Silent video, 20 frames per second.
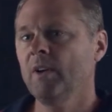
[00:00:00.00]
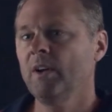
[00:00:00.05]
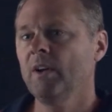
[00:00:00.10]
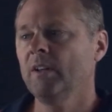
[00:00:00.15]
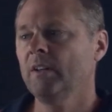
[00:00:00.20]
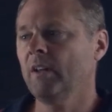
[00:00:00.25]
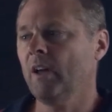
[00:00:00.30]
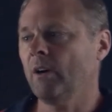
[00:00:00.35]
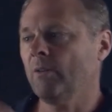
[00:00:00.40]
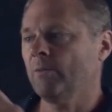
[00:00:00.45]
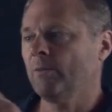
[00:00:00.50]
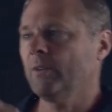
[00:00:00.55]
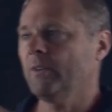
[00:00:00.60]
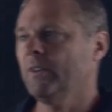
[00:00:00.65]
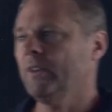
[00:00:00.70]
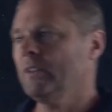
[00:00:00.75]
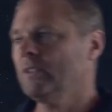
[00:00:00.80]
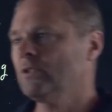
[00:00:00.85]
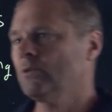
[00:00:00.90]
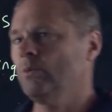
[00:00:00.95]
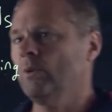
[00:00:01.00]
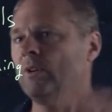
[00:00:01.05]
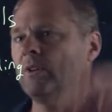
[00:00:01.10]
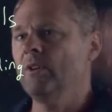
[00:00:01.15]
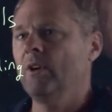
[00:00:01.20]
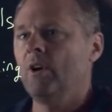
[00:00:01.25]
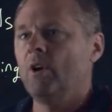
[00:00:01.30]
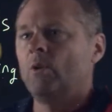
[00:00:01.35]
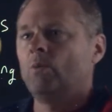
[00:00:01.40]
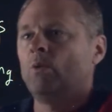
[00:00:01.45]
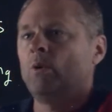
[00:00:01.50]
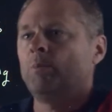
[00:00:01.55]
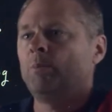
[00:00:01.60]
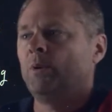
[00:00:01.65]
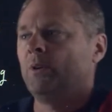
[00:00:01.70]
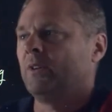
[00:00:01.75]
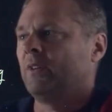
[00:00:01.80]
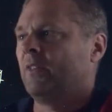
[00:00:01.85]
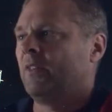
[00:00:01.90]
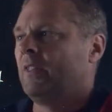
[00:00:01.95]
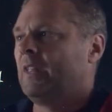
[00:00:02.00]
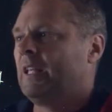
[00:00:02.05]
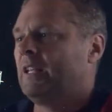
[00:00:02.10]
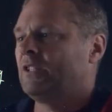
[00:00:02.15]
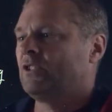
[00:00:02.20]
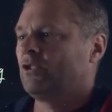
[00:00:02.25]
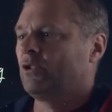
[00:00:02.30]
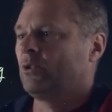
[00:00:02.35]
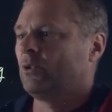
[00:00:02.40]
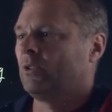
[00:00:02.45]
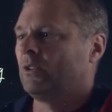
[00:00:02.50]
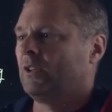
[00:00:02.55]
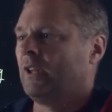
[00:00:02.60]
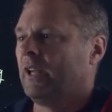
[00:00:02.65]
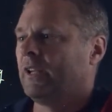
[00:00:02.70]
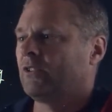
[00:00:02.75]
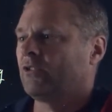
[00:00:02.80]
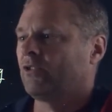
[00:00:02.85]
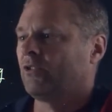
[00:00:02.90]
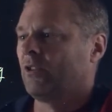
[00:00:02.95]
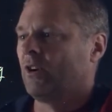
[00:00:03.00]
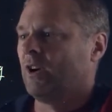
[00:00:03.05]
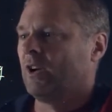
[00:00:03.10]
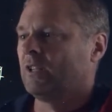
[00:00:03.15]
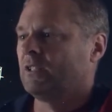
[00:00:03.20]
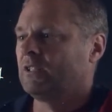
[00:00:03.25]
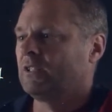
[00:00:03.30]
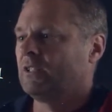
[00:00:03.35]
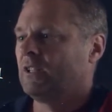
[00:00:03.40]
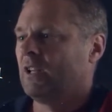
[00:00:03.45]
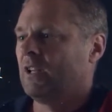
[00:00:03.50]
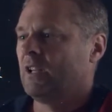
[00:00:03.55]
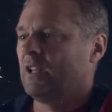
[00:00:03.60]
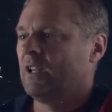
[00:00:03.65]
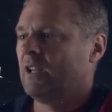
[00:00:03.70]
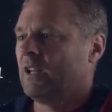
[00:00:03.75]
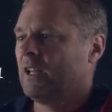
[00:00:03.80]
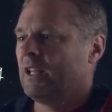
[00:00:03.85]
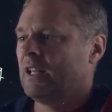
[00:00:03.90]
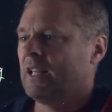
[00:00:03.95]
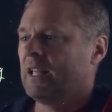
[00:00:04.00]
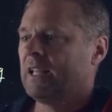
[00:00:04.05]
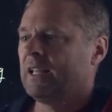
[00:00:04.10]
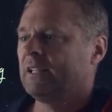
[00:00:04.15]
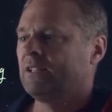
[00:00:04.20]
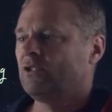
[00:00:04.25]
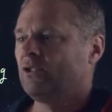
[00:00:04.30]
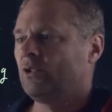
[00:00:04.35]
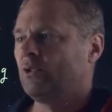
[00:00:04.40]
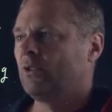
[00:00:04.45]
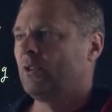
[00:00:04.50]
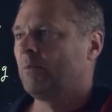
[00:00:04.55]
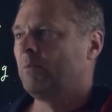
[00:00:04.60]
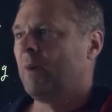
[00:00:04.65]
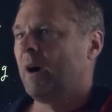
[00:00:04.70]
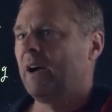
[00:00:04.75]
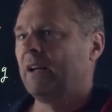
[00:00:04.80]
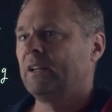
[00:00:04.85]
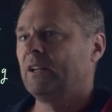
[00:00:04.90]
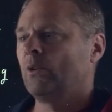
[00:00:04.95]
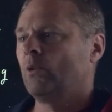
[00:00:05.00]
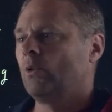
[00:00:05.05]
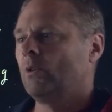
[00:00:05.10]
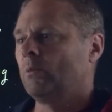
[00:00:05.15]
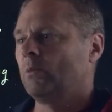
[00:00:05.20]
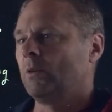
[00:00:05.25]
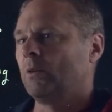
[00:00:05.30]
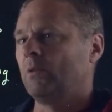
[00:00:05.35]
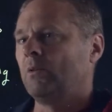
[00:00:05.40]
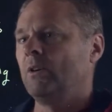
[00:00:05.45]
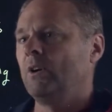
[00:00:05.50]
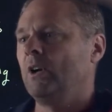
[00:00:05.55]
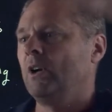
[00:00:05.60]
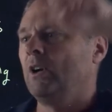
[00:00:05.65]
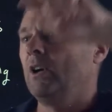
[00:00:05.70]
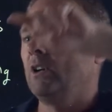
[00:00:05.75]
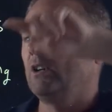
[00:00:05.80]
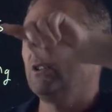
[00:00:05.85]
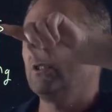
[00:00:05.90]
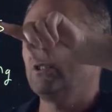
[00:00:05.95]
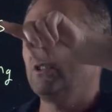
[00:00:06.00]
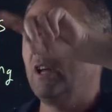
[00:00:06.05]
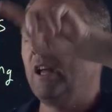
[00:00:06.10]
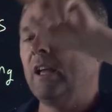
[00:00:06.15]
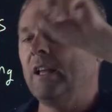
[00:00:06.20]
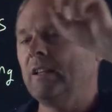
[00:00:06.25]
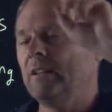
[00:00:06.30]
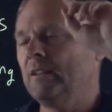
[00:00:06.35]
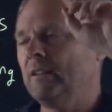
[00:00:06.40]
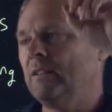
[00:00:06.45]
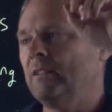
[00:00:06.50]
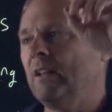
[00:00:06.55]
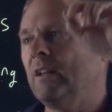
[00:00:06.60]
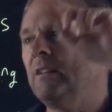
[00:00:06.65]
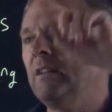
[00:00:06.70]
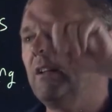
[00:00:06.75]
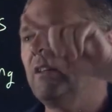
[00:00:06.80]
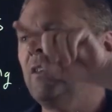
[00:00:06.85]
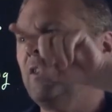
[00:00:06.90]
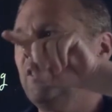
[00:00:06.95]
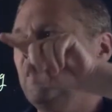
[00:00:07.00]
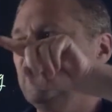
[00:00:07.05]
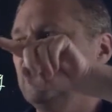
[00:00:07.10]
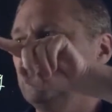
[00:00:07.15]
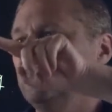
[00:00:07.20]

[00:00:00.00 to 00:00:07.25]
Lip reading: Now for this one, we'll put these 2 electrons into the bonding orbital. Another thing to